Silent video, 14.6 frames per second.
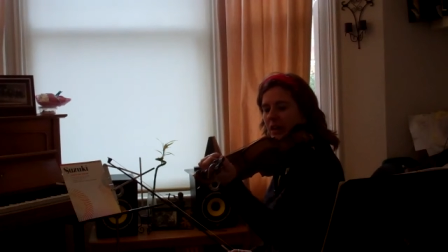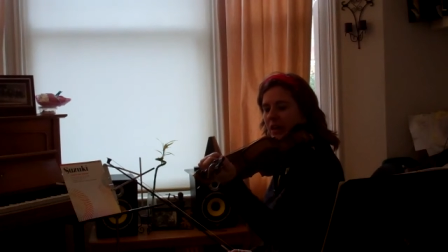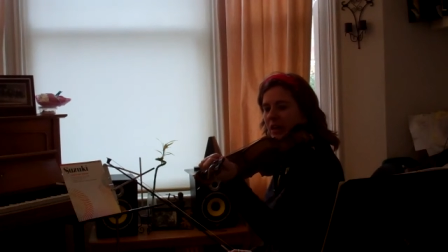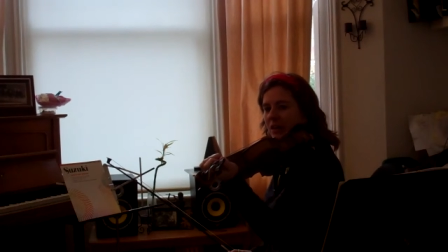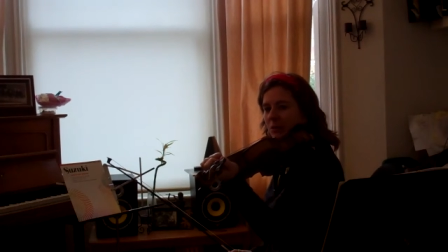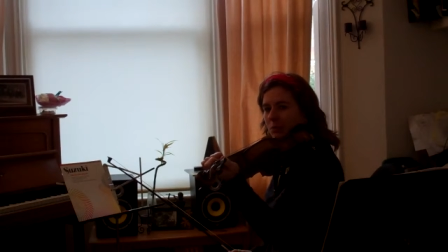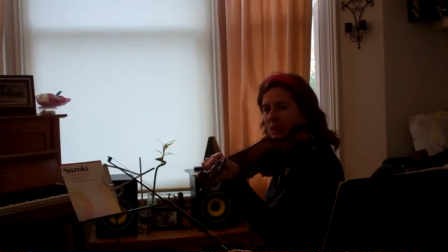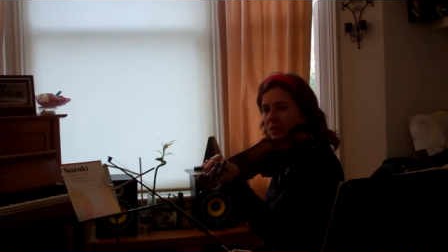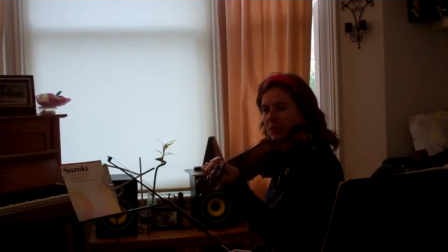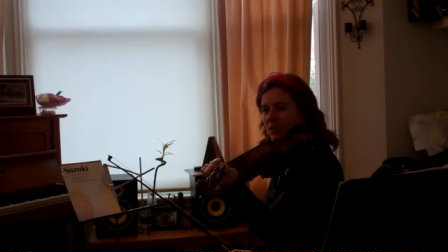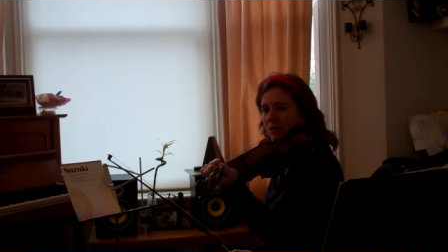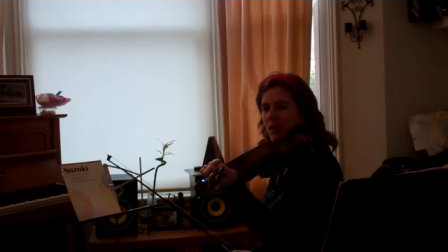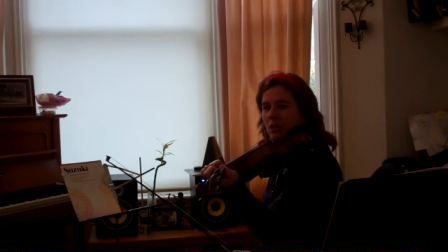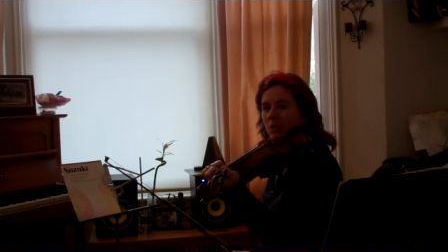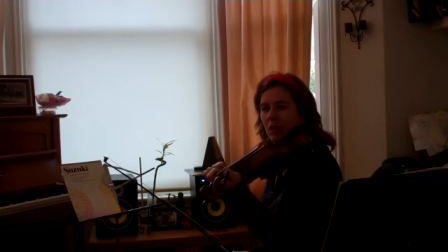and it makes
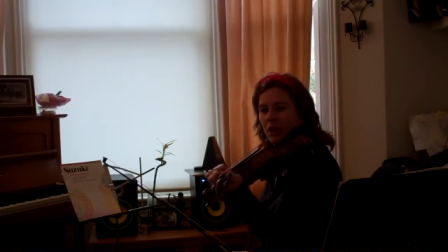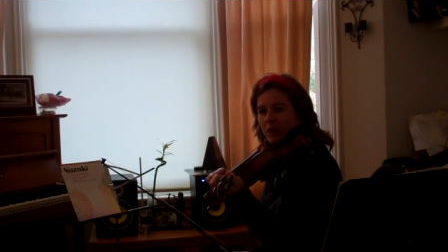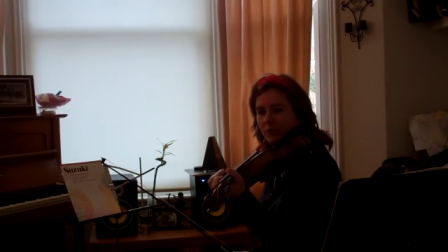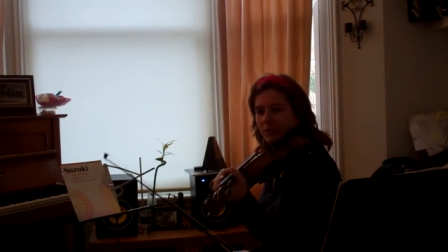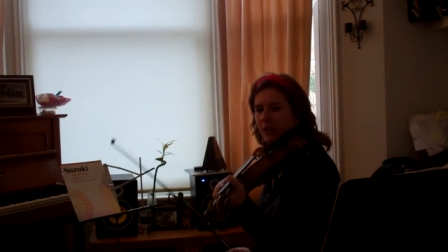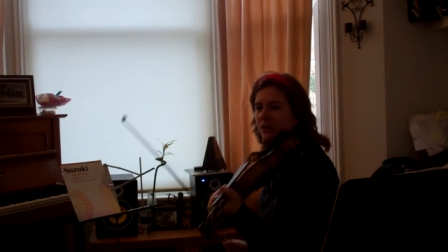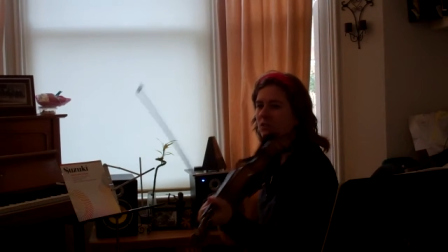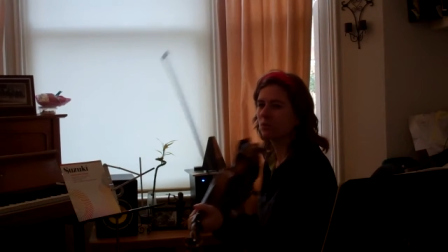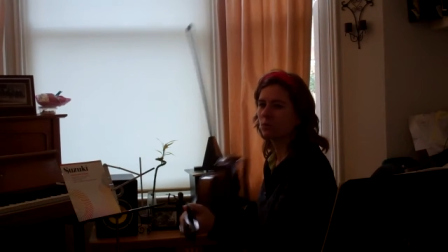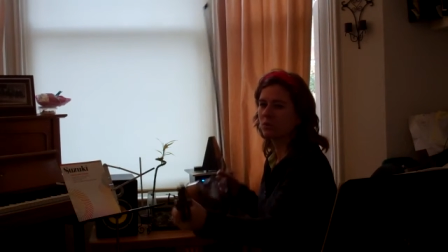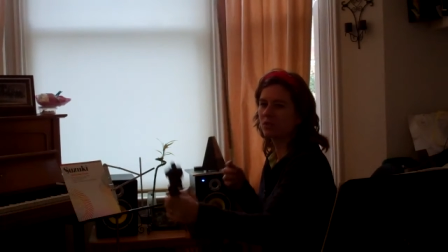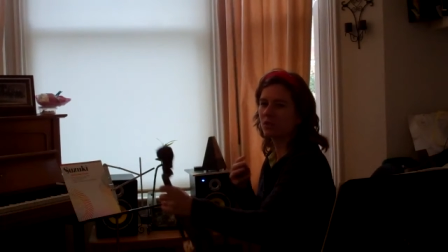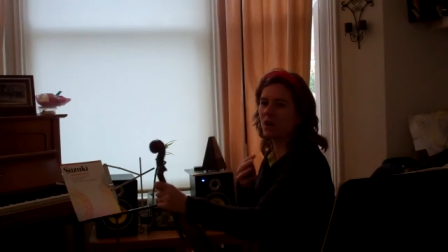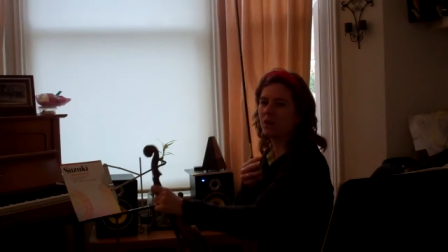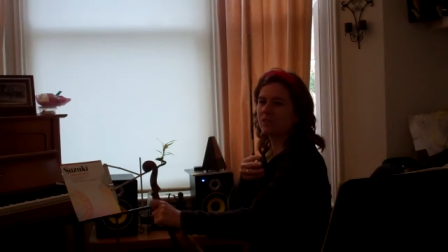a lot of tension,
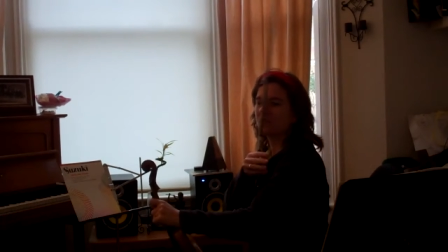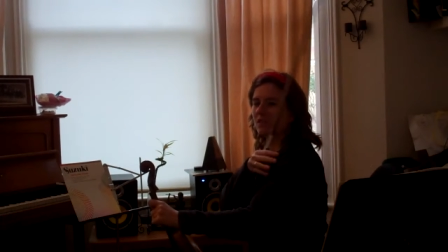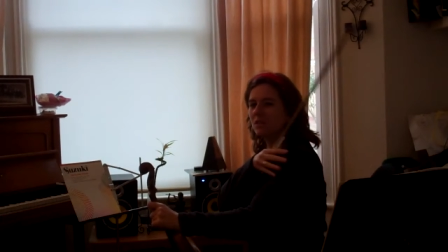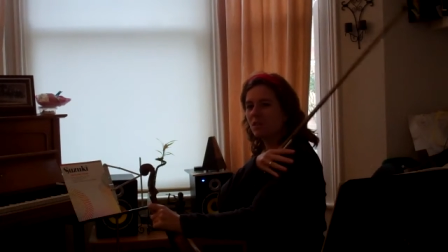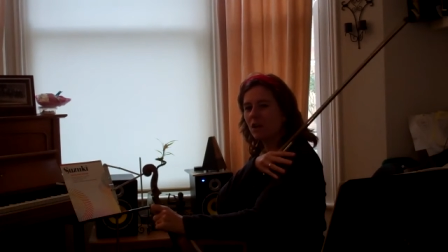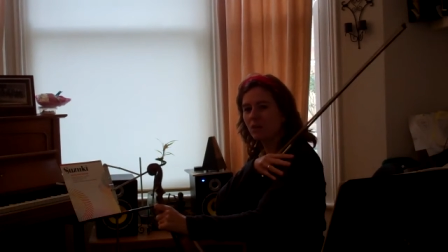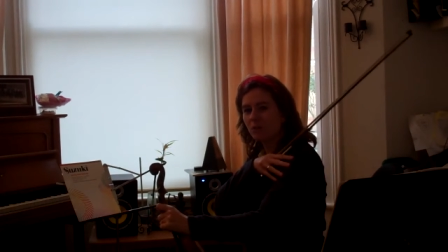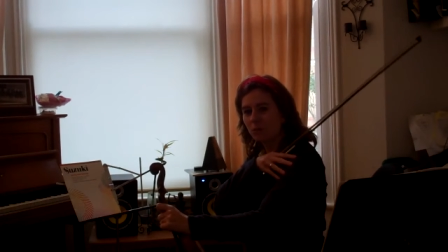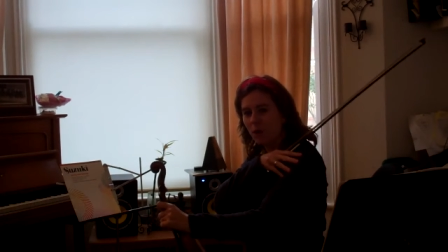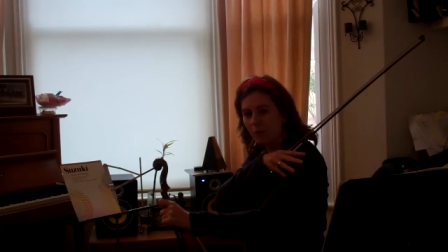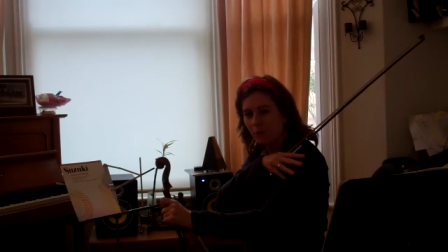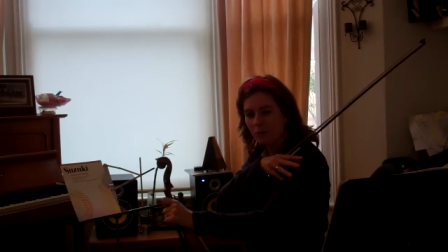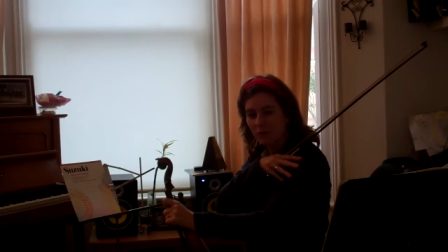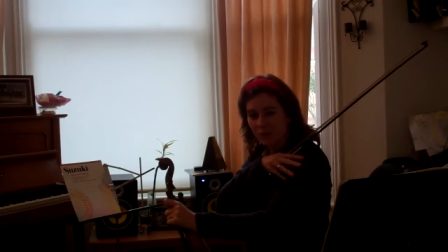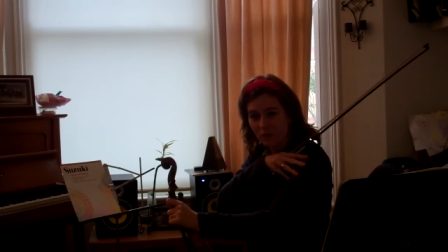which causes a lot of
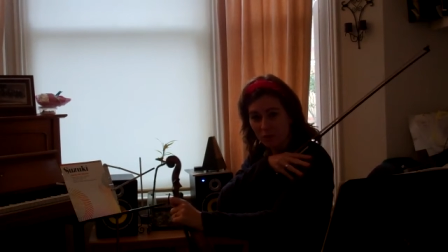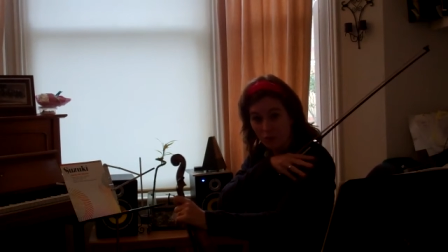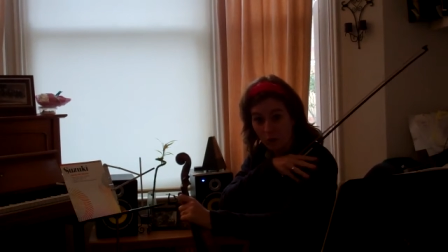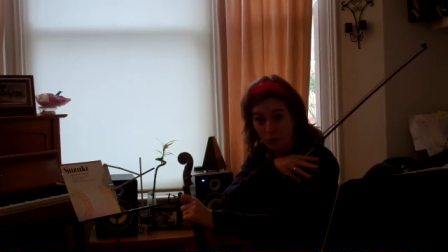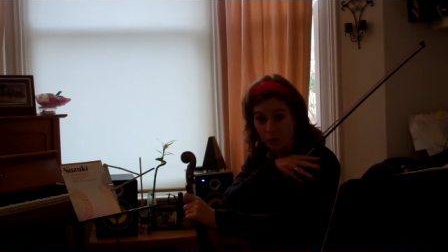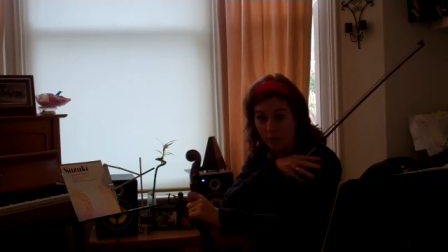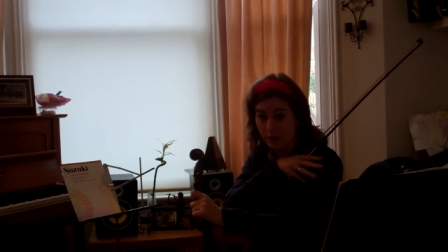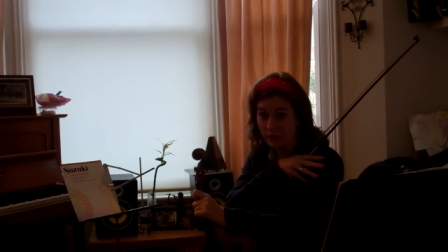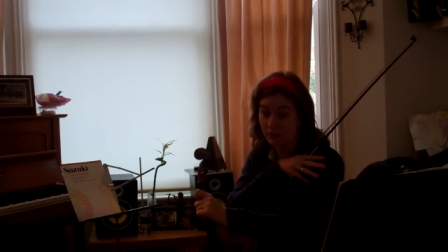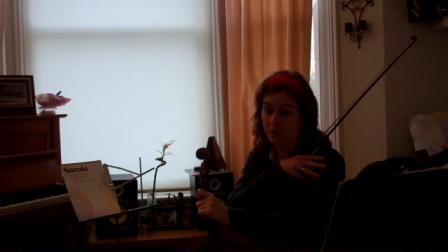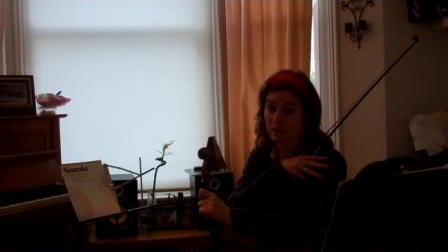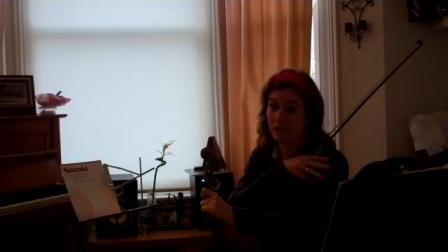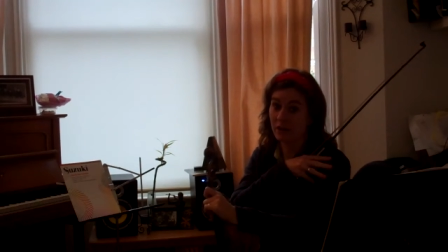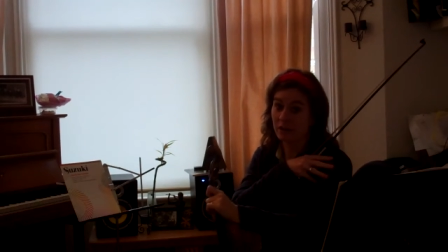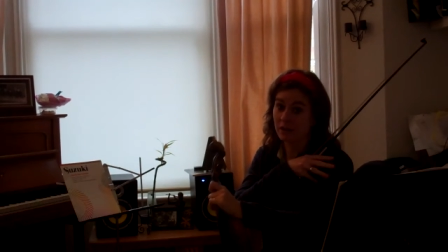problems in the shoulder and in the
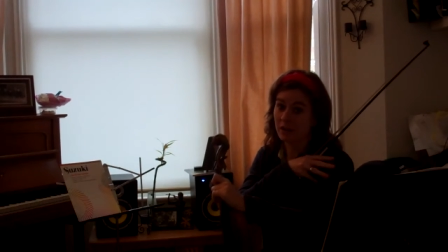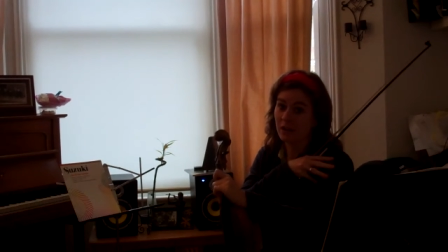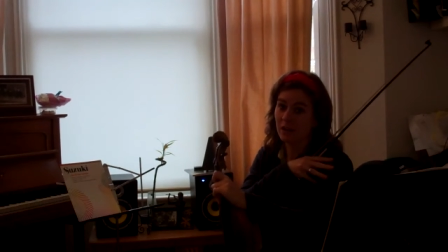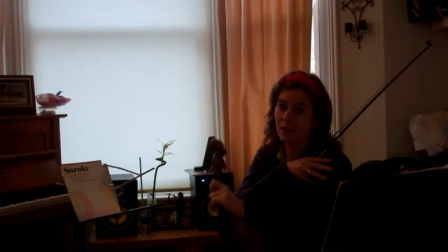neck,